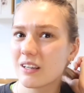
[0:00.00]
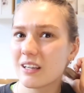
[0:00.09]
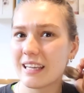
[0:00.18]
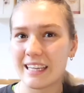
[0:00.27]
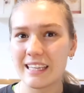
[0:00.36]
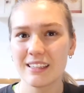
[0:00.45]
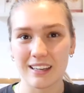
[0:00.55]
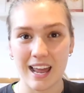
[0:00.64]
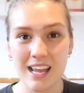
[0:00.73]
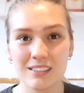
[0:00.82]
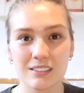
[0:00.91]
eat
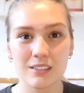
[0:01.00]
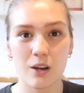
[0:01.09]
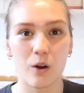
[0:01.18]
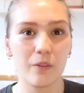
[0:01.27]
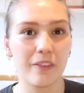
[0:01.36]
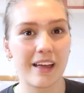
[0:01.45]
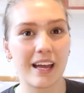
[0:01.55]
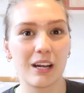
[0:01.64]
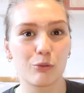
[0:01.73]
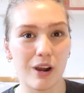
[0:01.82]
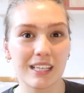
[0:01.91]
less on their
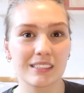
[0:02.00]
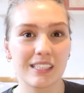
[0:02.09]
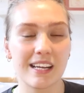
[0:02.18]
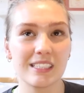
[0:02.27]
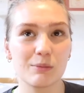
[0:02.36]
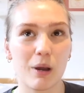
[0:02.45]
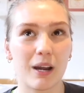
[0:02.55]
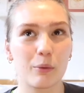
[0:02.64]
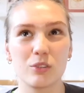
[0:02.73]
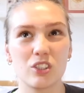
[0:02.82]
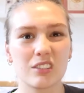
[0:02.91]
rest days but I
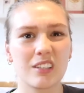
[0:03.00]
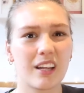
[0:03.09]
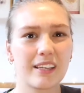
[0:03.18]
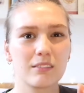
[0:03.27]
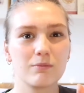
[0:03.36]
would just like